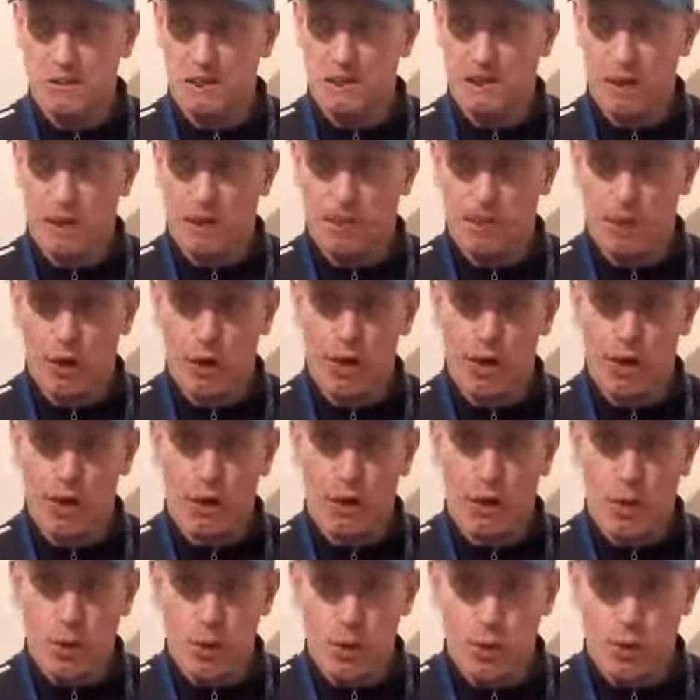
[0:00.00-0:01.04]
like abroad,
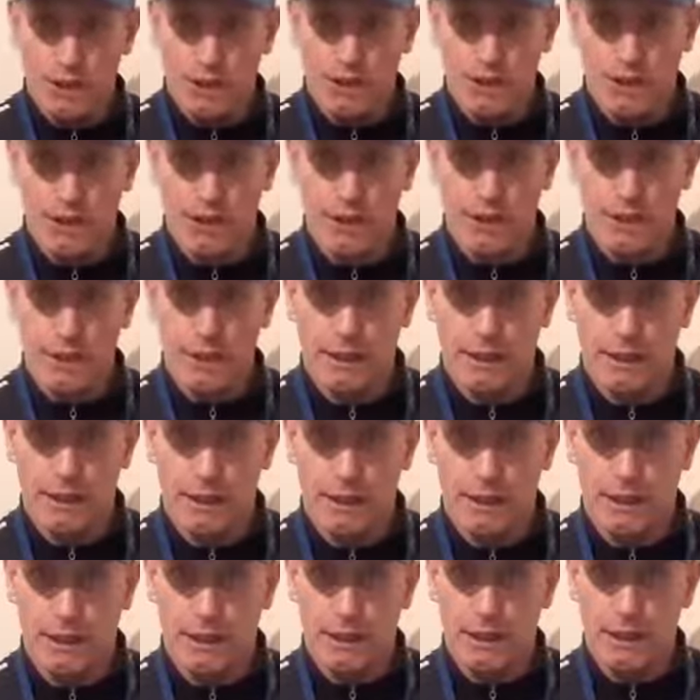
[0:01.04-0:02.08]
codes,
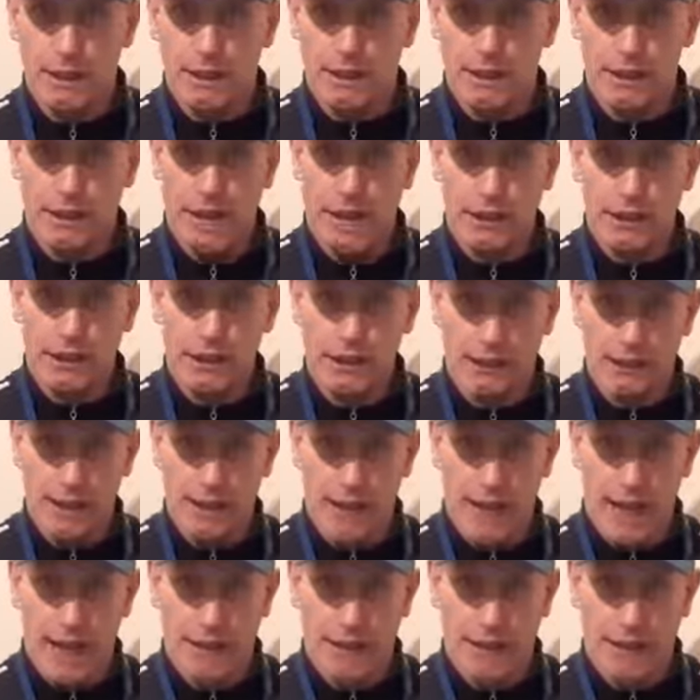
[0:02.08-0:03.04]
statutes and